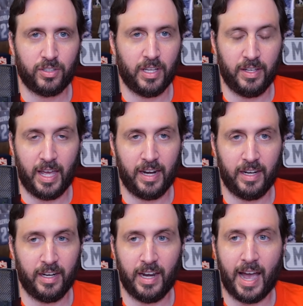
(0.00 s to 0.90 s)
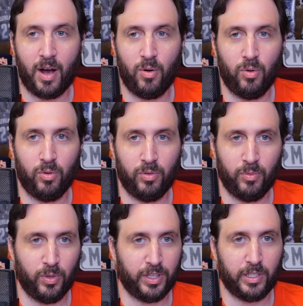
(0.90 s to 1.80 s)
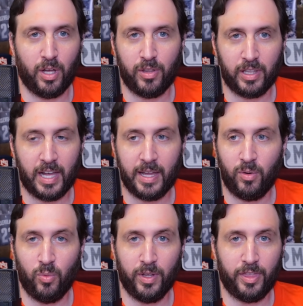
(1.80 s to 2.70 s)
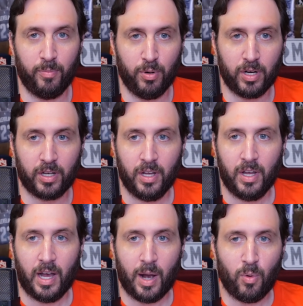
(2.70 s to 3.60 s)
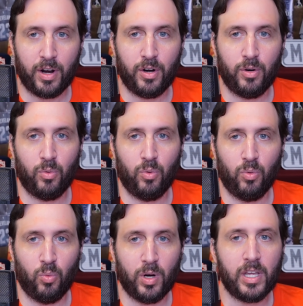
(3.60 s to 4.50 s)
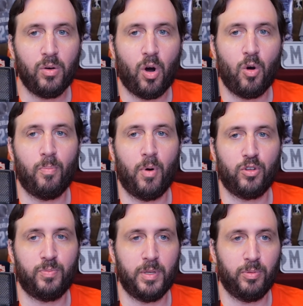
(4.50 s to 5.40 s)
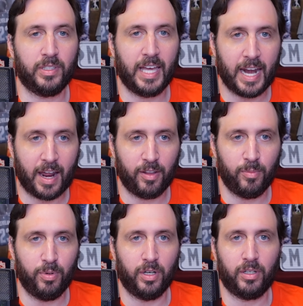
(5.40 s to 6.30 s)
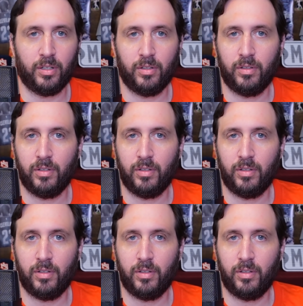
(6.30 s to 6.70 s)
And now with the clothing line, with the book, I wondered, what do you hope most people get out of the book?